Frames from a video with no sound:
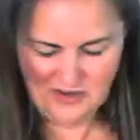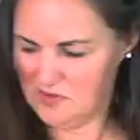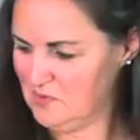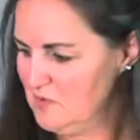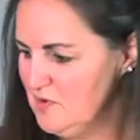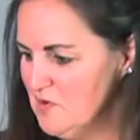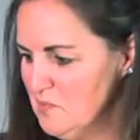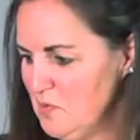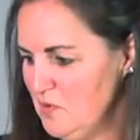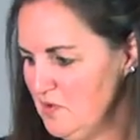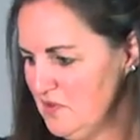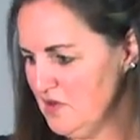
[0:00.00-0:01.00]
to
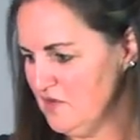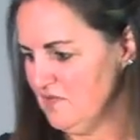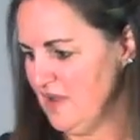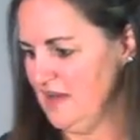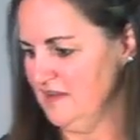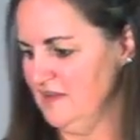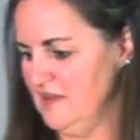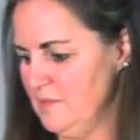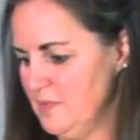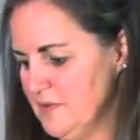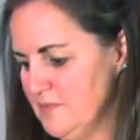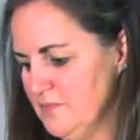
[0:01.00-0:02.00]
pull your vinyl
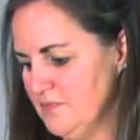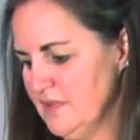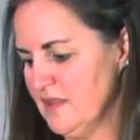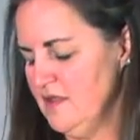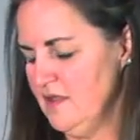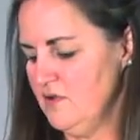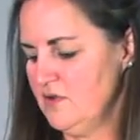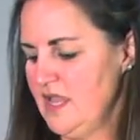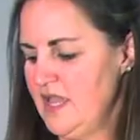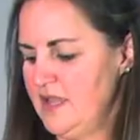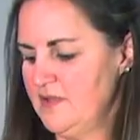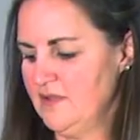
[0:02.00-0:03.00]
up.
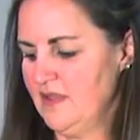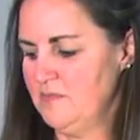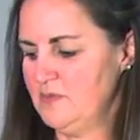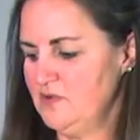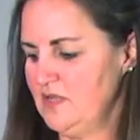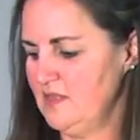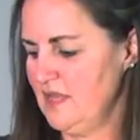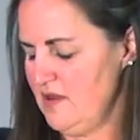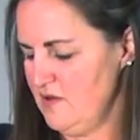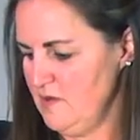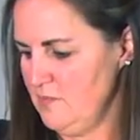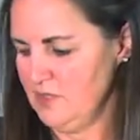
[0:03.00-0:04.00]
Okay, I'm doing
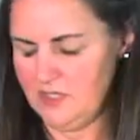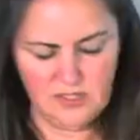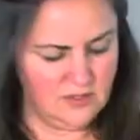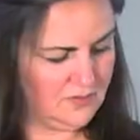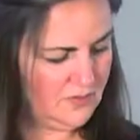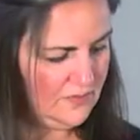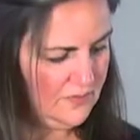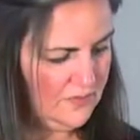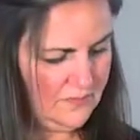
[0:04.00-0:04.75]
layer number 2.